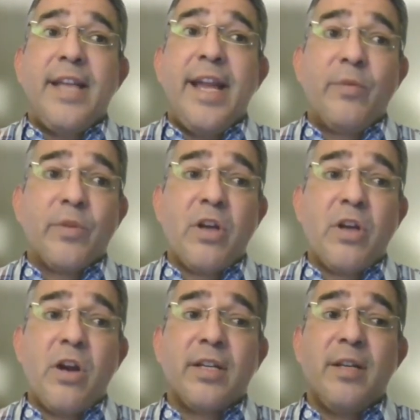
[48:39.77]
they were
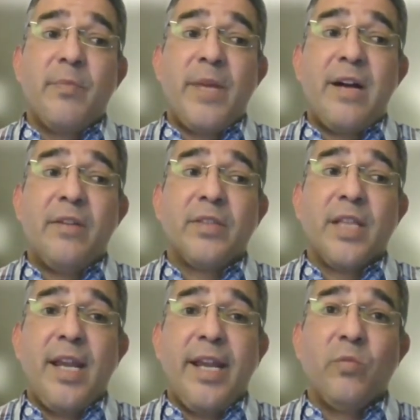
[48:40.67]
talking about
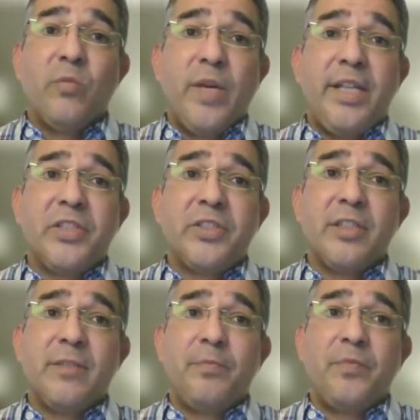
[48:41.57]
the 8
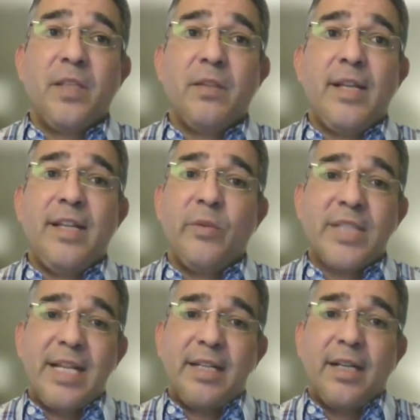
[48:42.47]
waste, and there
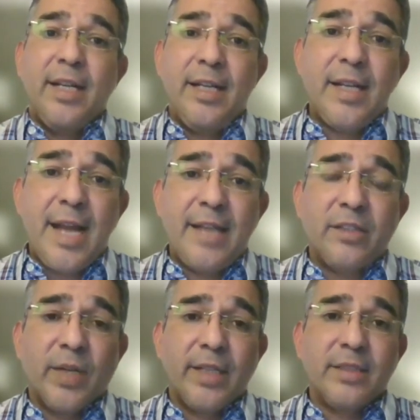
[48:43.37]
was like a hidden
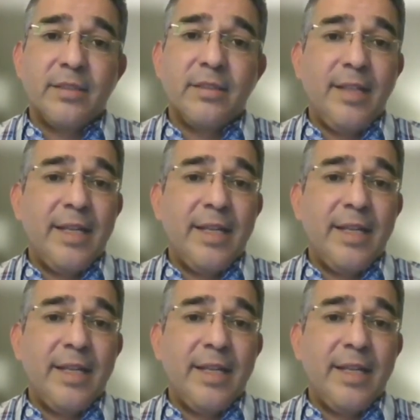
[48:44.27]
9th waste.